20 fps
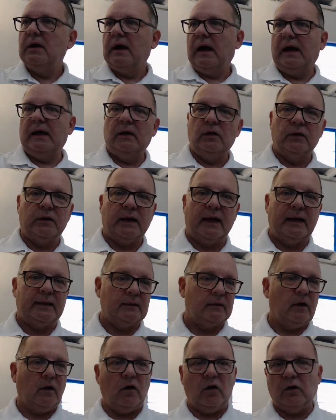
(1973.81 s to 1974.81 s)
I look
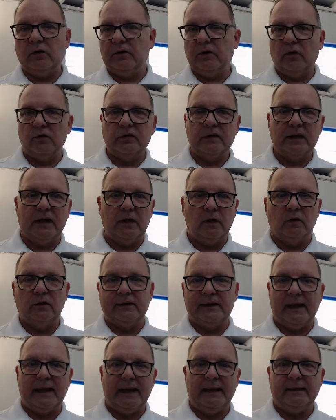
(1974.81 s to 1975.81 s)
at all those little
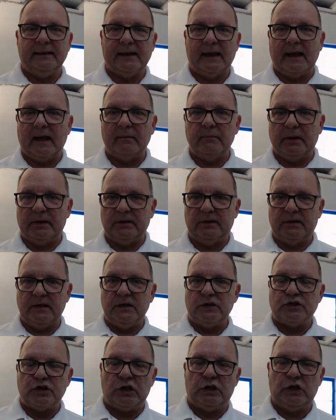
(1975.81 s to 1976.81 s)
things that I've been
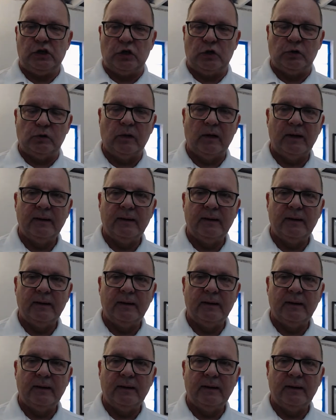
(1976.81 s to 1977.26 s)
teaching you,